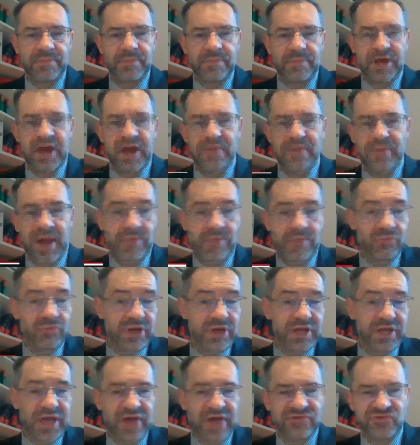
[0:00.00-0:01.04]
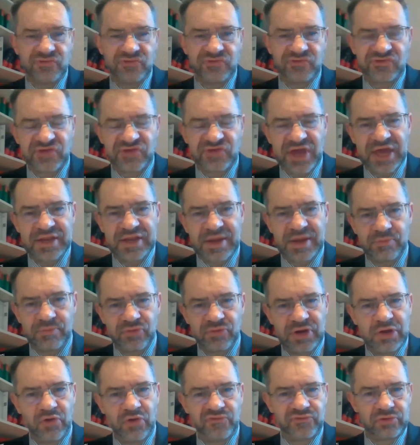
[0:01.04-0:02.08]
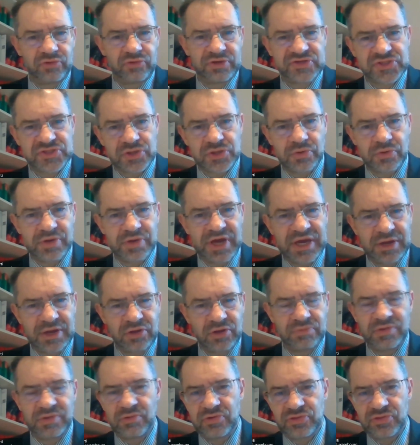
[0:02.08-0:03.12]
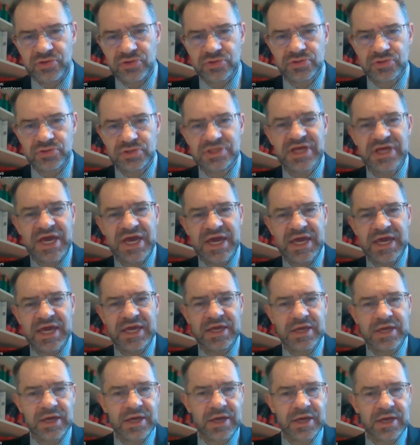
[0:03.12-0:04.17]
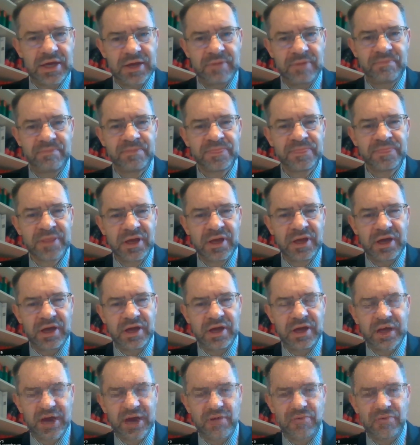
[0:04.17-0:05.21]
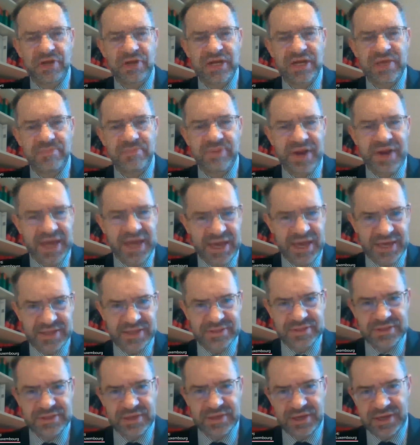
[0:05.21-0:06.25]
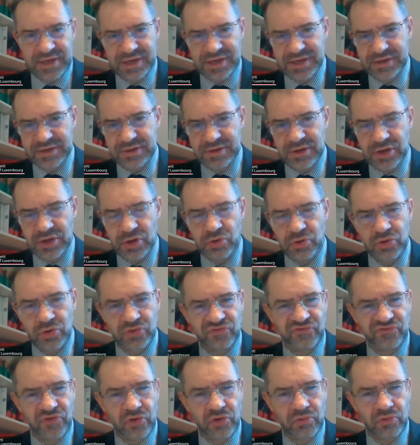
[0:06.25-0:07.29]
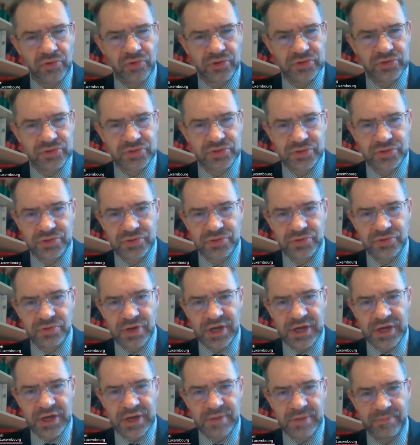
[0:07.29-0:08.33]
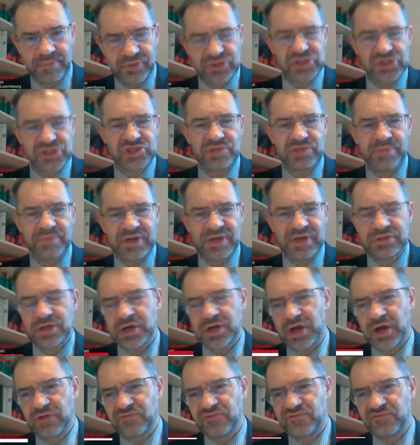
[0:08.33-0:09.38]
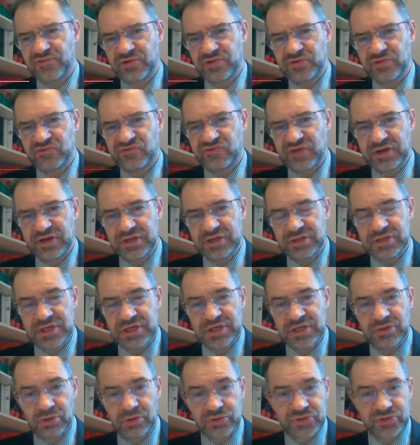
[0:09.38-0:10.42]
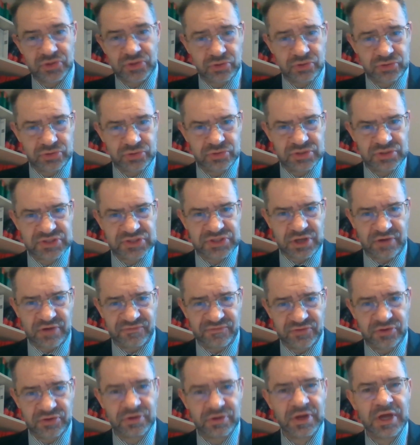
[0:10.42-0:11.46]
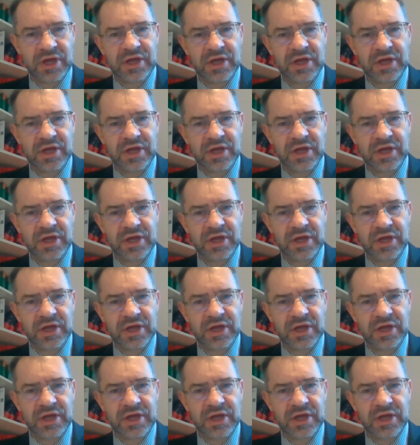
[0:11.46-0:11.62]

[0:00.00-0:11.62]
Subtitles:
I'm really, as you said, I'm really awfully sorry I cannot be with you today. I really planned and looked forward to participate in the conference and indeed also to discover